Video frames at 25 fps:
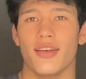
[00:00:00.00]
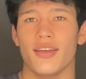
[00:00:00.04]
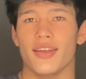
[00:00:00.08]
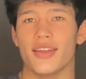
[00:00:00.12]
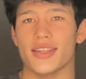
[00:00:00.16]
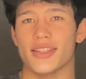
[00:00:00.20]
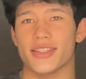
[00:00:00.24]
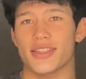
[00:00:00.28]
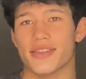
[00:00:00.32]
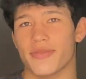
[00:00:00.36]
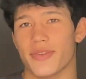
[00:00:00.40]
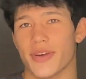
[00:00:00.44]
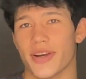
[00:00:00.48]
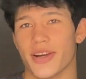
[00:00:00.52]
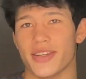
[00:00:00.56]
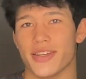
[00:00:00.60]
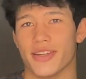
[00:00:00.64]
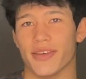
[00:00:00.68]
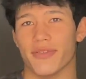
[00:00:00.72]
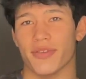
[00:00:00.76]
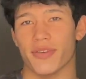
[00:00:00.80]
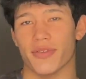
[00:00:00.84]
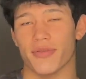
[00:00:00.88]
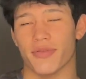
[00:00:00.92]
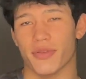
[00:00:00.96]
This is very
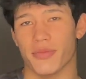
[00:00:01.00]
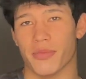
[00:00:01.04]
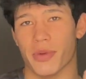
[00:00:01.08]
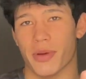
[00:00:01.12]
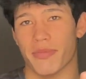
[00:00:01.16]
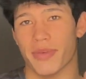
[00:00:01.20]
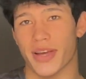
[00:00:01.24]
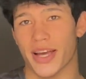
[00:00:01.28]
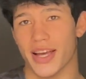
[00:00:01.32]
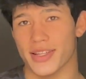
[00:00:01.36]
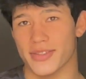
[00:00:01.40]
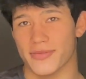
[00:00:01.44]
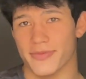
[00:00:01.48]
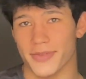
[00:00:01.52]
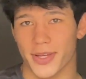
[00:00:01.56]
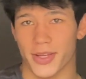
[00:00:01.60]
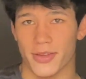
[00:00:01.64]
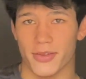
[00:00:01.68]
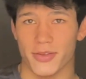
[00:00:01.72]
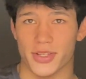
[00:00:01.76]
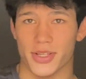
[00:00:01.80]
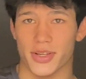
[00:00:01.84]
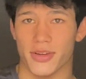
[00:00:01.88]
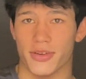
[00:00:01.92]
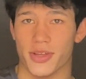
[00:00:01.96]
different from my past
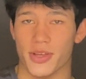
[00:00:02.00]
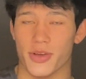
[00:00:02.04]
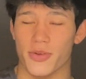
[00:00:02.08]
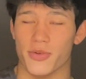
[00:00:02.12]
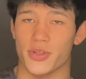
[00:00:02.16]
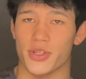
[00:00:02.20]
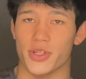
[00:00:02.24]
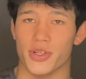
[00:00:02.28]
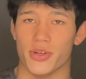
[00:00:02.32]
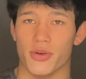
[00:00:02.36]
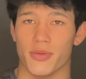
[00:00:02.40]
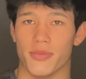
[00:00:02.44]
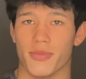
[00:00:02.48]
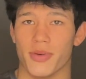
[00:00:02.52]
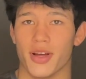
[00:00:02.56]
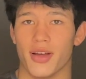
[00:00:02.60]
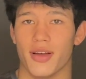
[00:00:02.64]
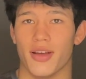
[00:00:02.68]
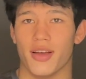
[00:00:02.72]
videos on YouTube.